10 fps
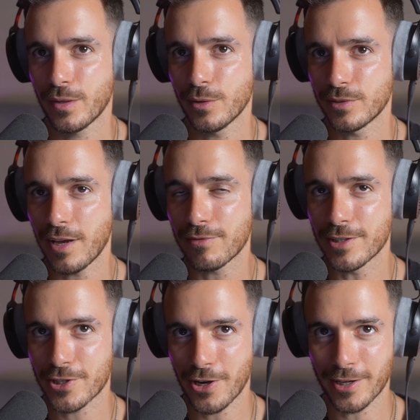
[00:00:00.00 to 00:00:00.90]
You're
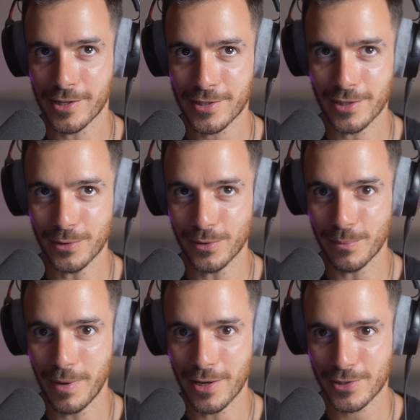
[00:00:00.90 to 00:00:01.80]
definitely showing us that you're the
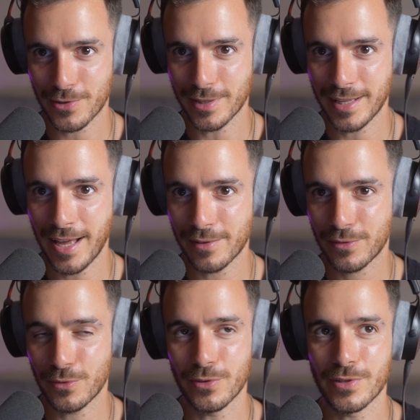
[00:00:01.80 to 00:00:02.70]
master at that
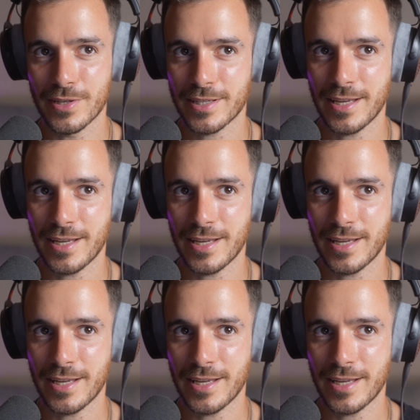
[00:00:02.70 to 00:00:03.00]
through this